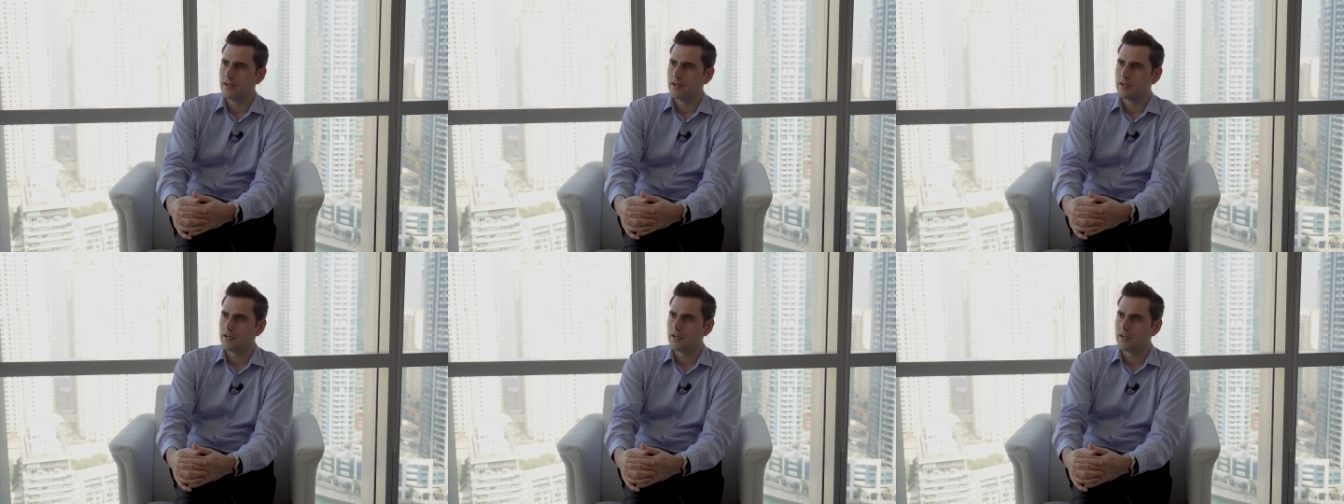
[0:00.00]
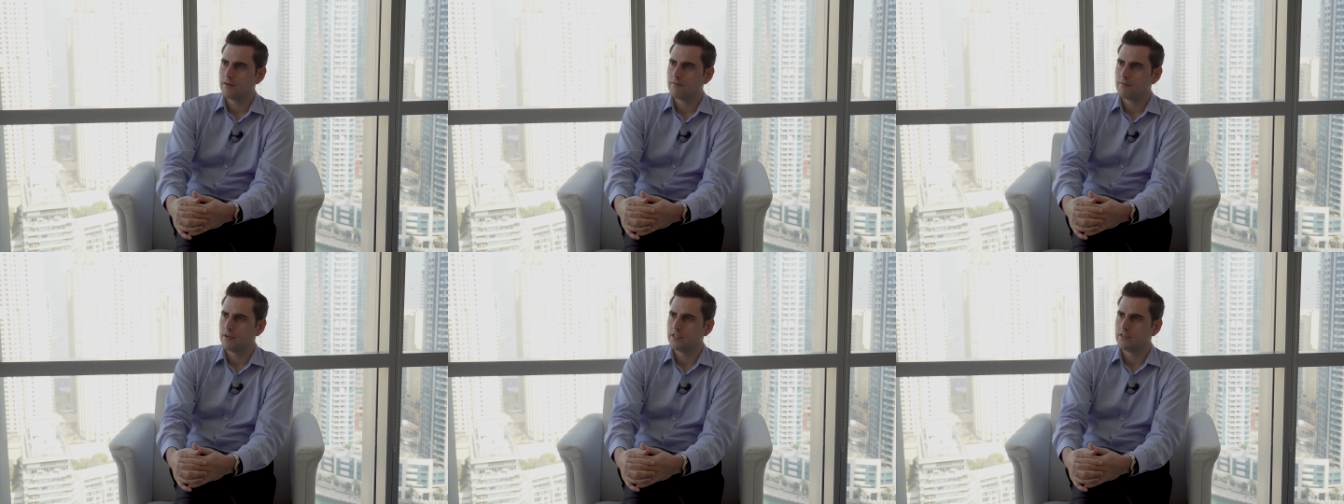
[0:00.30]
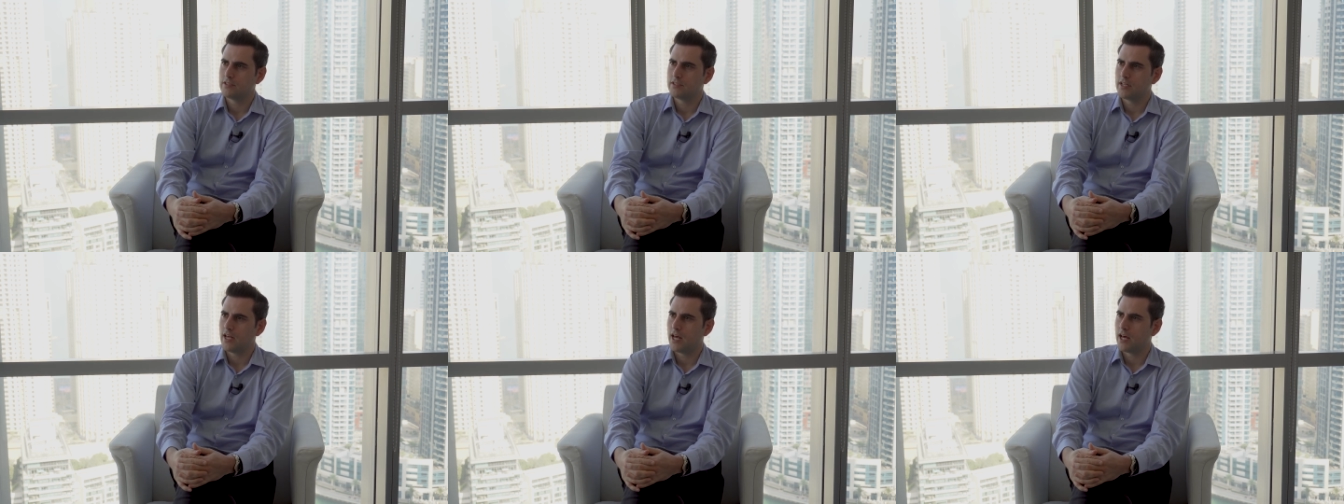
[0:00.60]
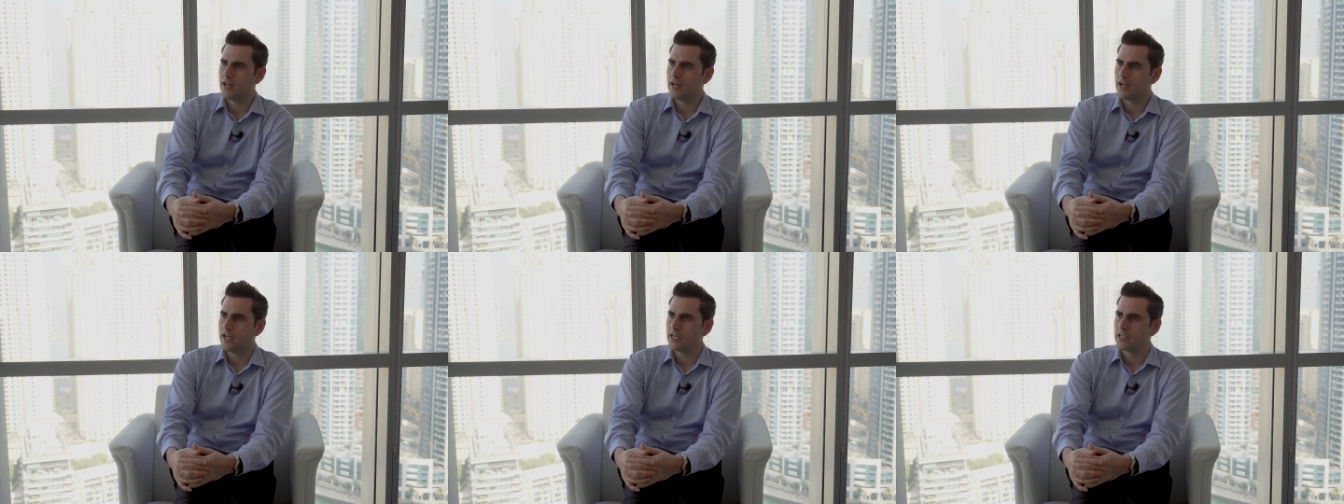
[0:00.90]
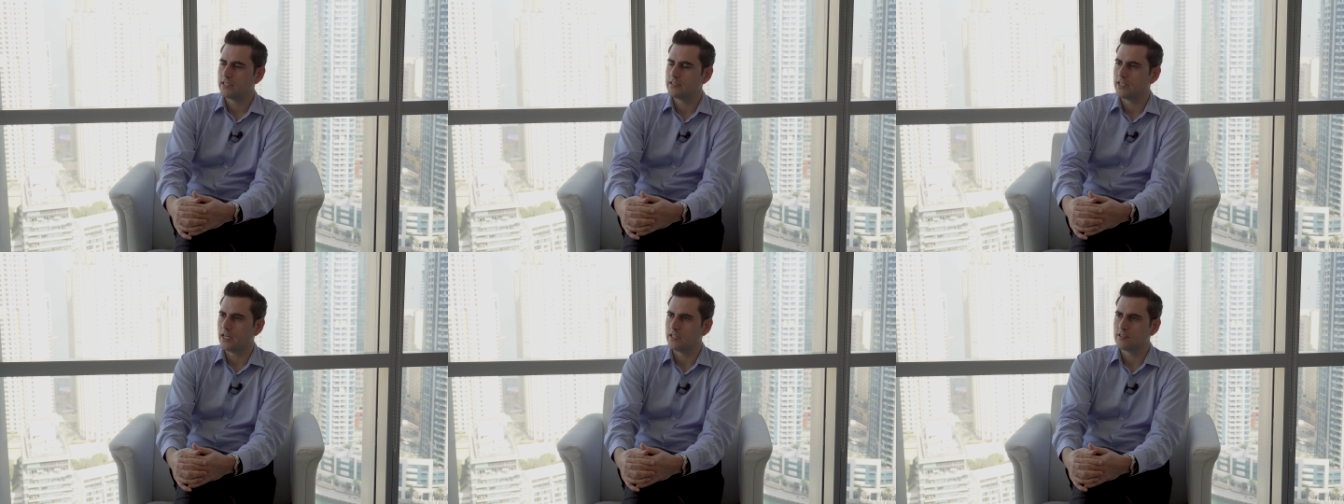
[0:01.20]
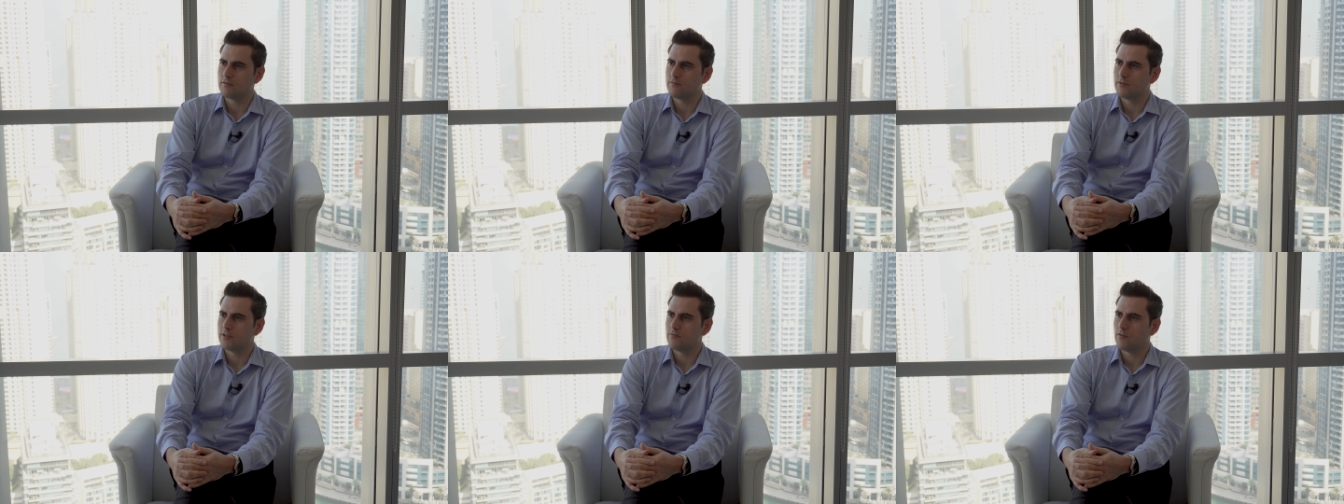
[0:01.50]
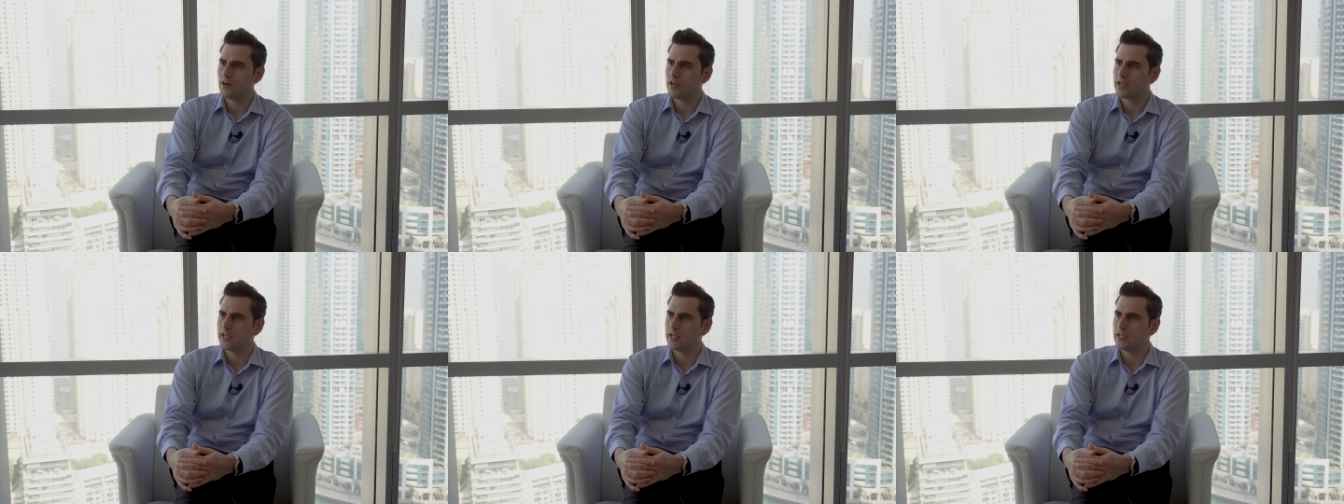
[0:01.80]
um, I just had like a gentleman
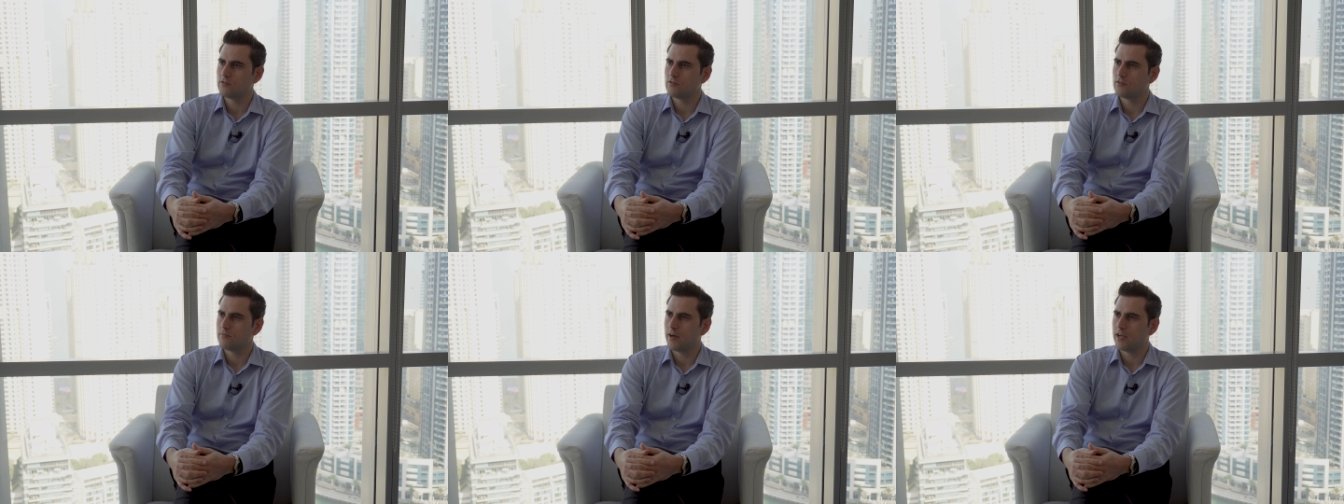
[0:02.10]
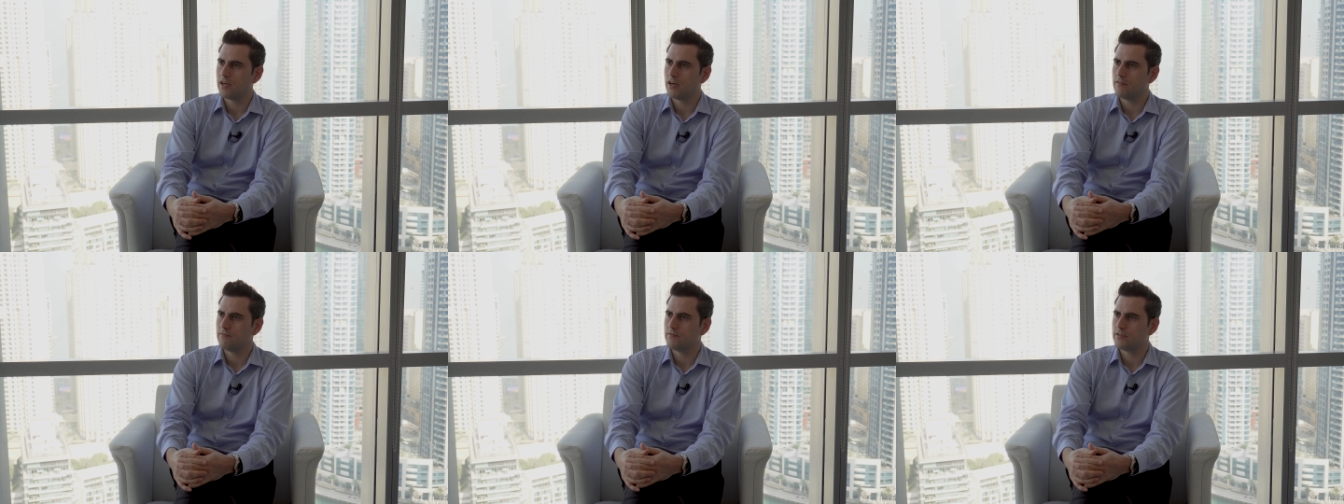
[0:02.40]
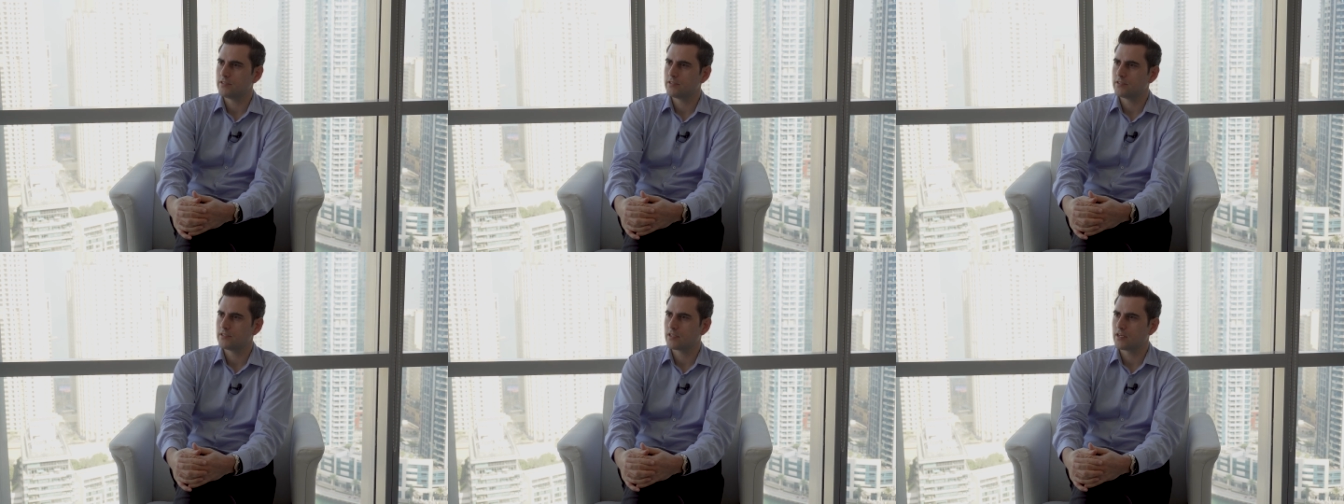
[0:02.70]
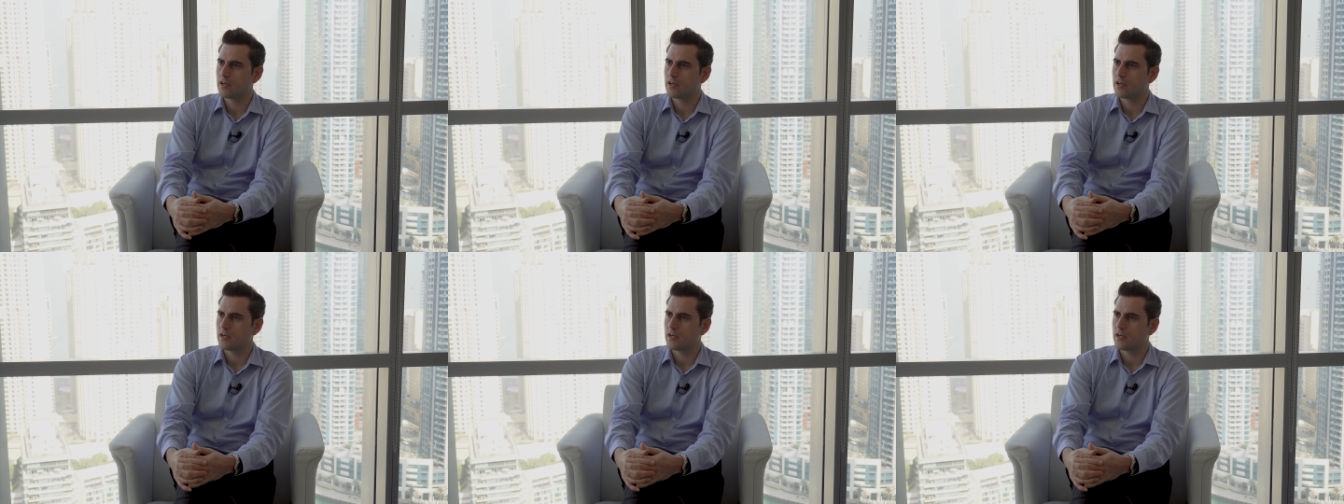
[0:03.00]
walking into my office